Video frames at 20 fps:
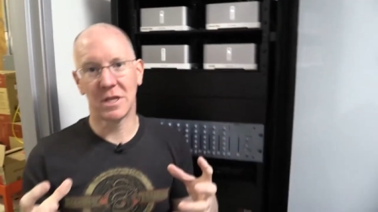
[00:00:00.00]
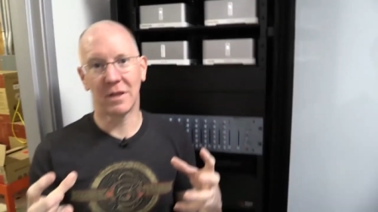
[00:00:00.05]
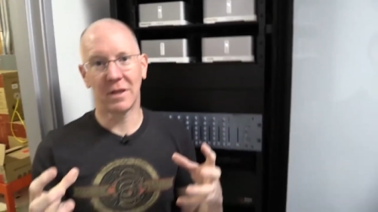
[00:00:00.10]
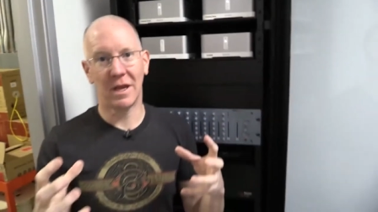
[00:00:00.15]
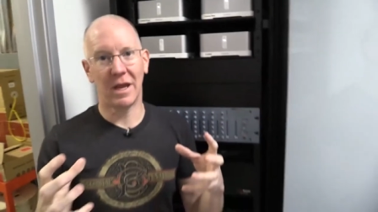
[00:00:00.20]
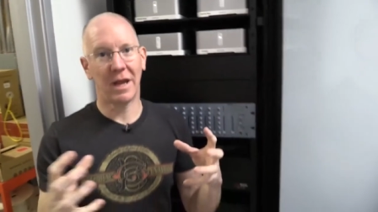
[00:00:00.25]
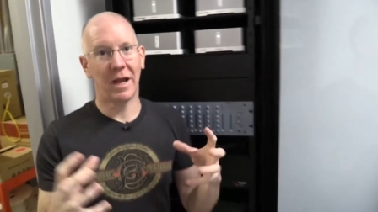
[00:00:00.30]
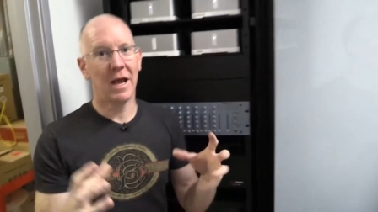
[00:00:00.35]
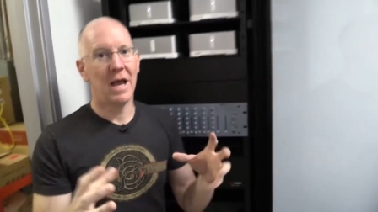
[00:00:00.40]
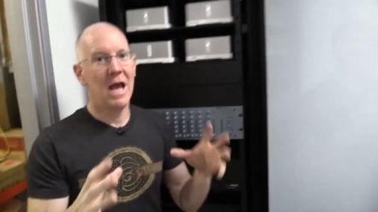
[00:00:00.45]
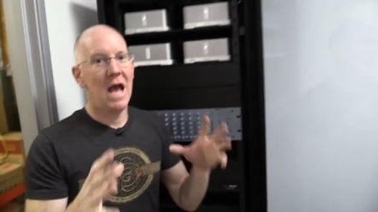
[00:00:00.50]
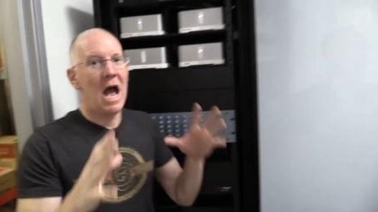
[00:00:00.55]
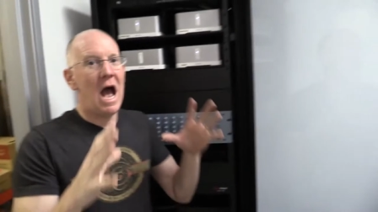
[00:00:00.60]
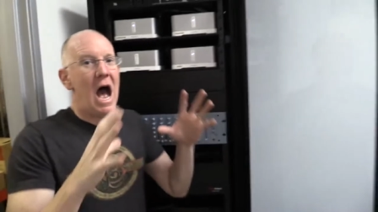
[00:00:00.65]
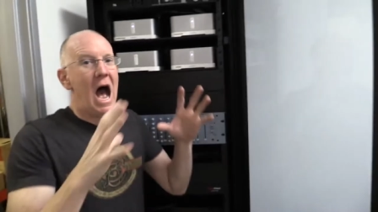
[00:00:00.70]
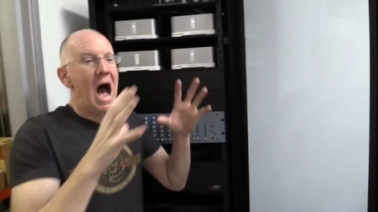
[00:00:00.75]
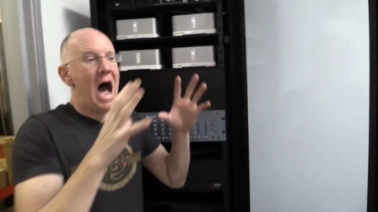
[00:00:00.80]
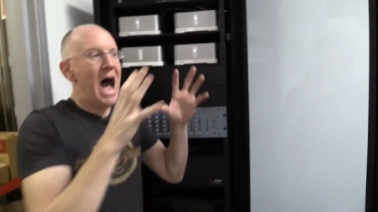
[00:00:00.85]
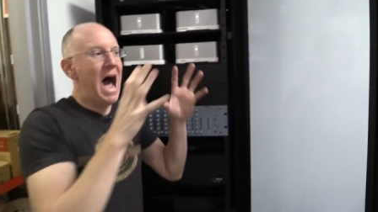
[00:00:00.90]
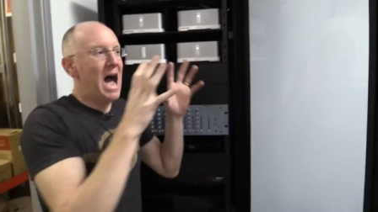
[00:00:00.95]
the thing.
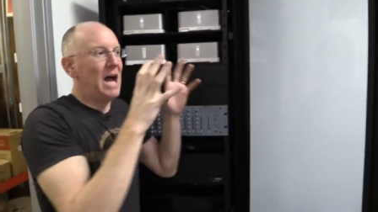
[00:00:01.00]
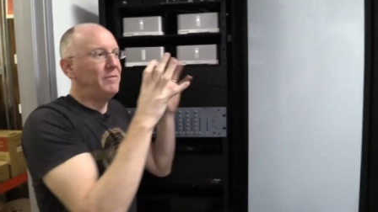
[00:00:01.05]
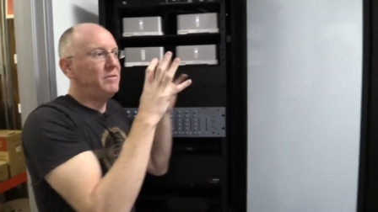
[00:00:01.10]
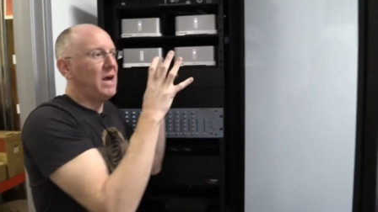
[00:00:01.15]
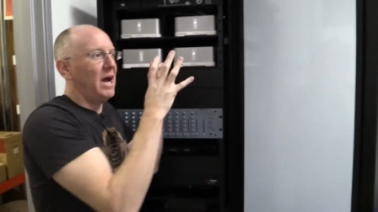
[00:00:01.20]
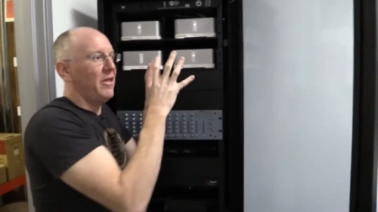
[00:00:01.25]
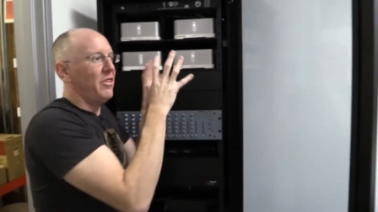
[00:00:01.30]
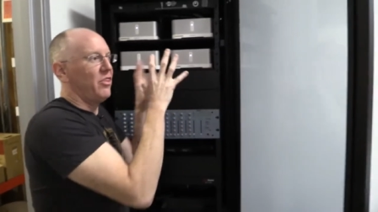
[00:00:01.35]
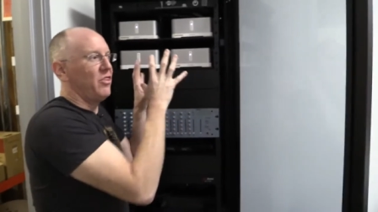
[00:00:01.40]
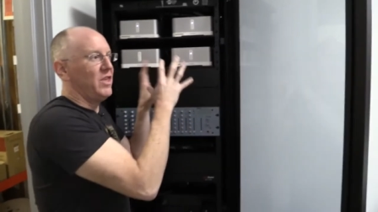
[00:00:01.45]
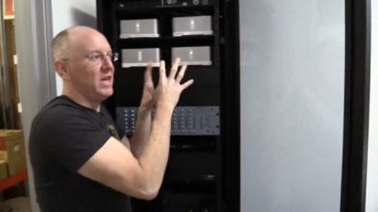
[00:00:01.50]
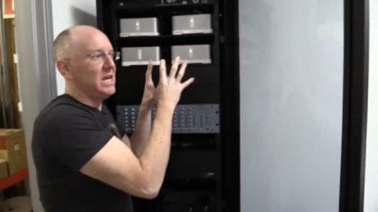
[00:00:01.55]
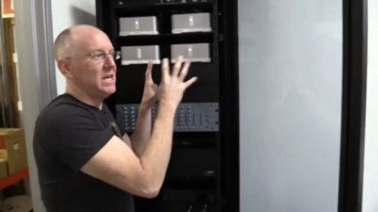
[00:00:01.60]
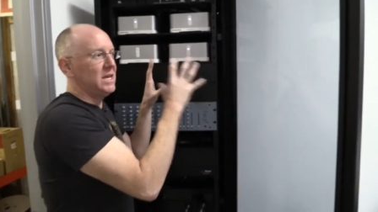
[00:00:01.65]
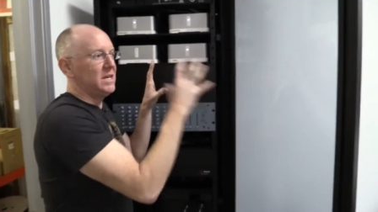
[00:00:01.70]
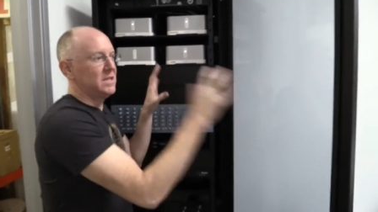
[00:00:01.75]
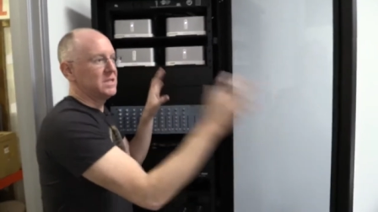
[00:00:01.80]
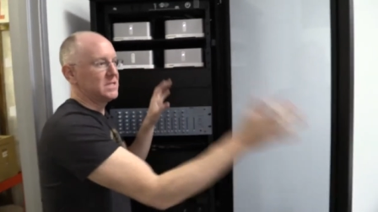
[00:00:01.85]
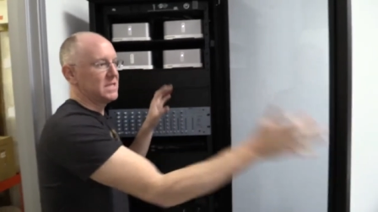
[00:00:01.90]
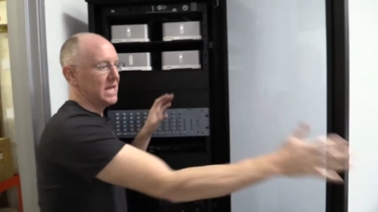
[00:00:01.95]
I've got
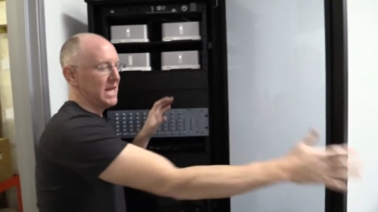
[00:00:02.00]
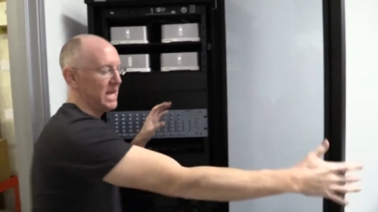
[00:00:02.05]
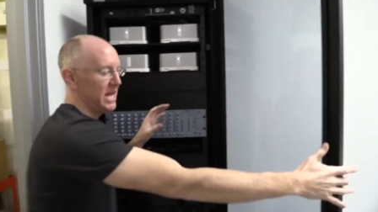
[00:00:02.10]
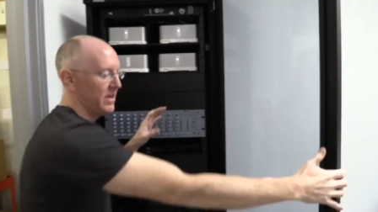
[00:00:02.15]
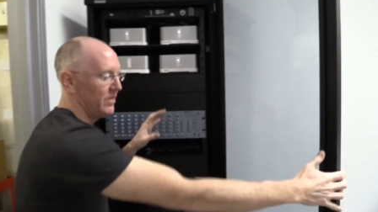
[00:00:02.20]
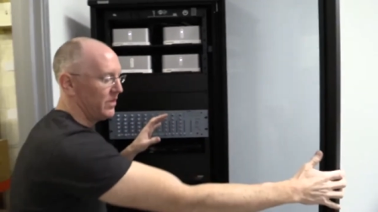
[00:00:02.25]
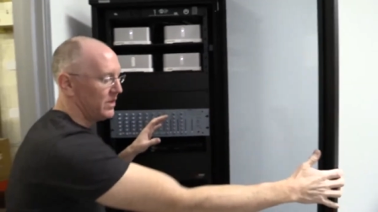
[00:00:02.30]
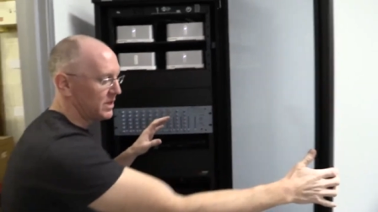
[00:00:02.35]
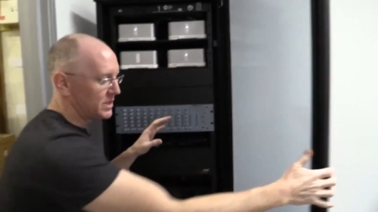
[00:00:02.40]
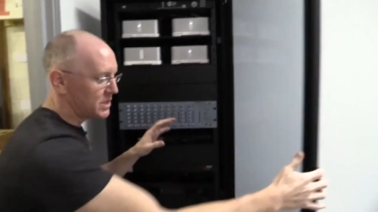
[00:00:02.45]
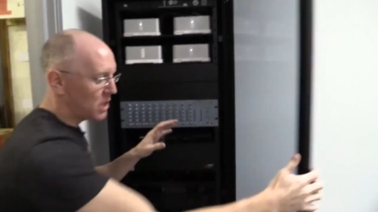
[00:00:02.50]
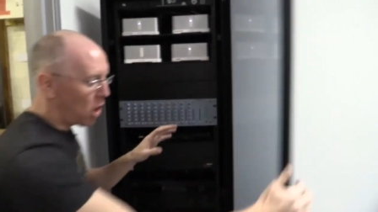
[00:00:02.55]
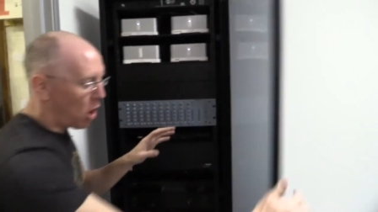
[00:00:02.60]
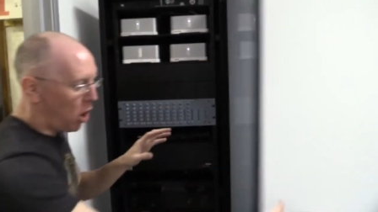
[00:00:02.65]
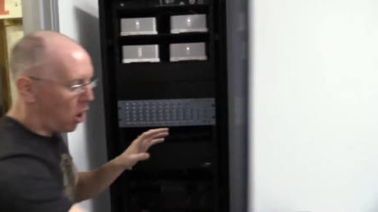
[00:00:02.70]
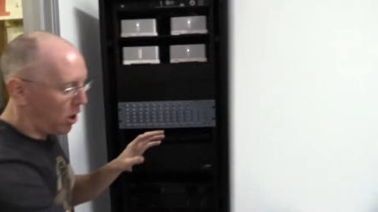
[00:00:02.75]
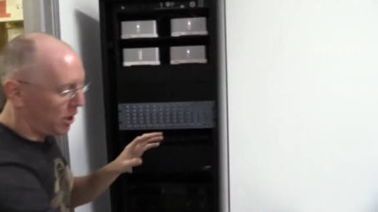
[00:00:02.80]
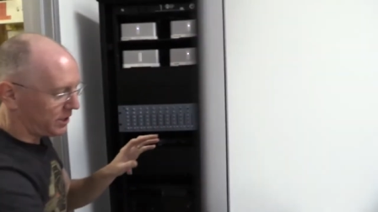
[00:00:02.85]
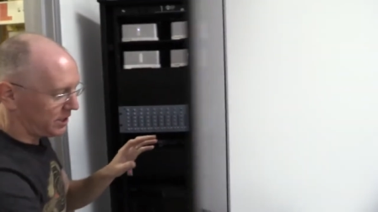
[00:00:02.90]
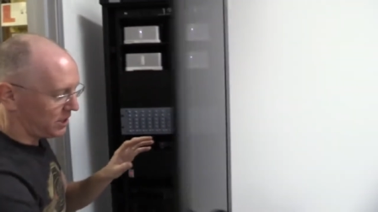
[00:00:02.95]
these in this
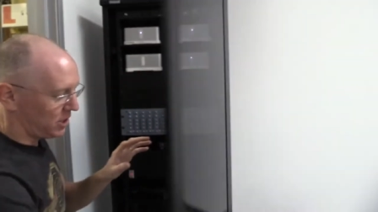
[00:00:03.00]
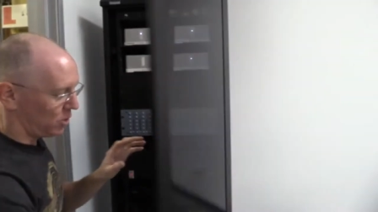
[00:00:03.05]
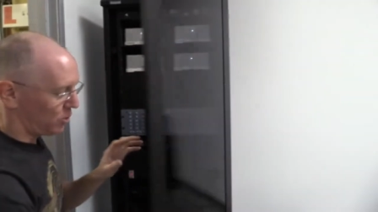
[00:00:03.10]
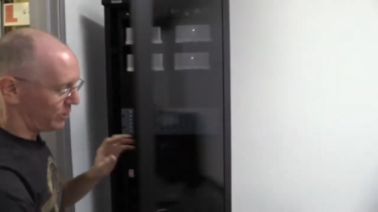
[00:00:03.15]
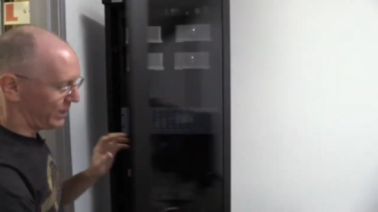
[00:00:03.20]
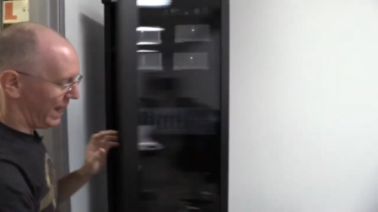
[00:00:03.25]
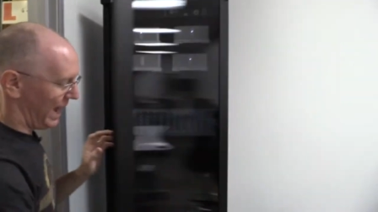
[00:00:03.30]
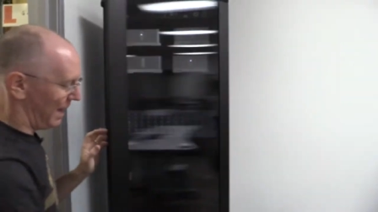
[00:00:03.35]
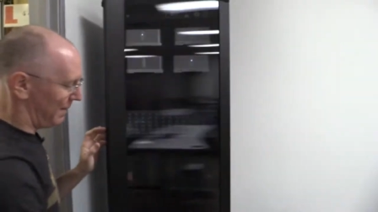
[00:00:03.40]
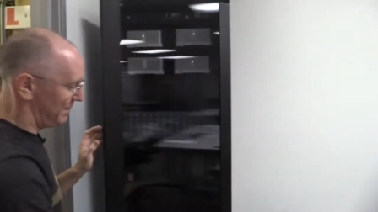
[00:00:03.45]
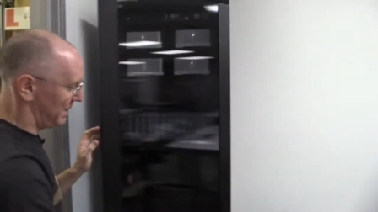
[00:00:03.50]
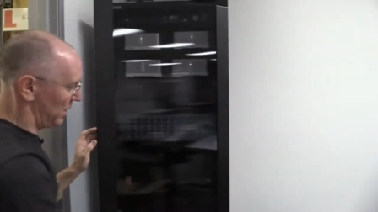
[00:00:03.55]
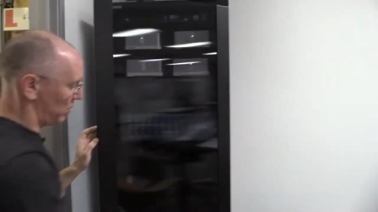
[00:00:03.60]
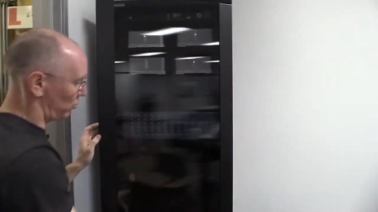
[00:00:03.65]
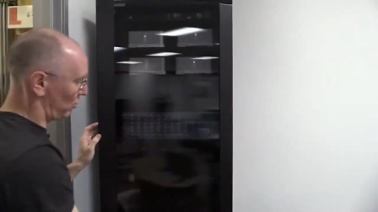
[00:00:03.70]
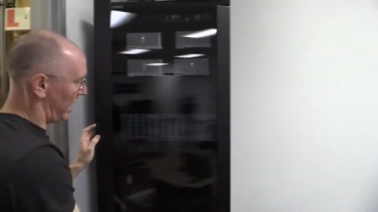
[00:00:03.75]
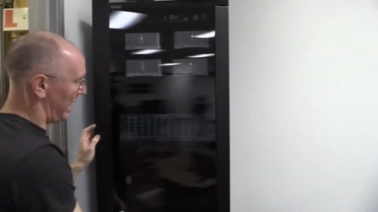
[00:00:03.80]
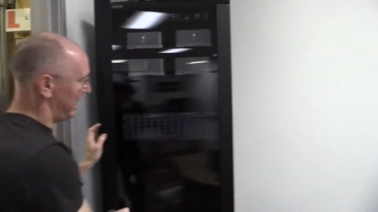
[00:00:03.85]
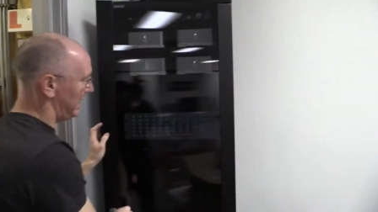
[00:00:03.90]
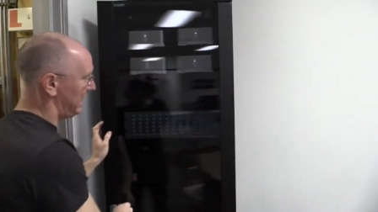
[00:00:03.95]
audio cabinet
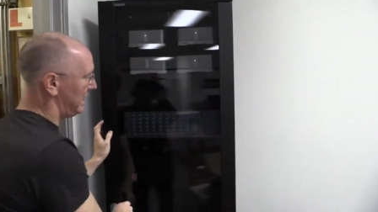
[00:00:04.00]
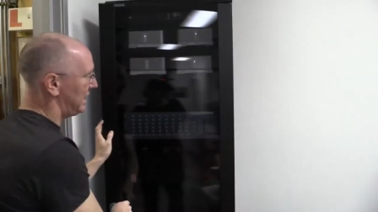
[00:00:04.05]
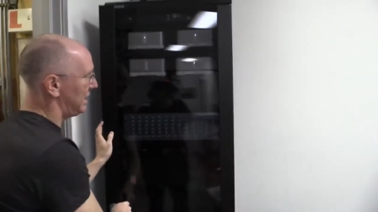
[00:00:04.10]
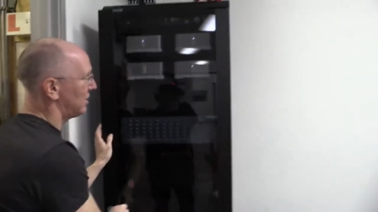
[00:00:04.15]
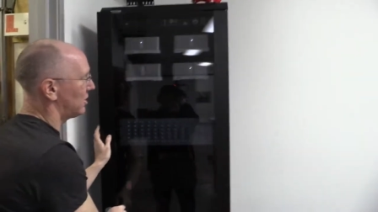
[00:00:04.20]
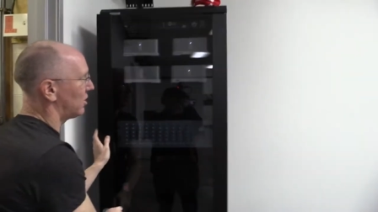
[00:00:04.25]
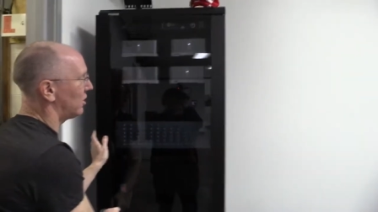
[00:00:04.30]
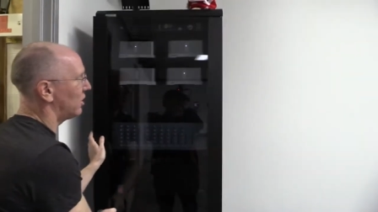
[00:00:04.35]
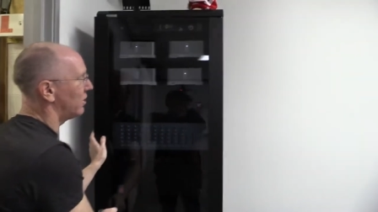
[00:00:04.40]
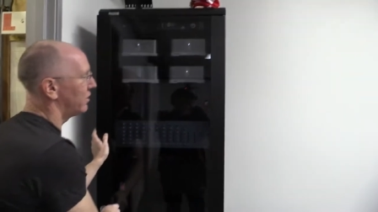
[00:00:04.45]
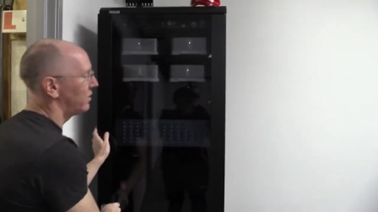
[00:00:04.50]
right here.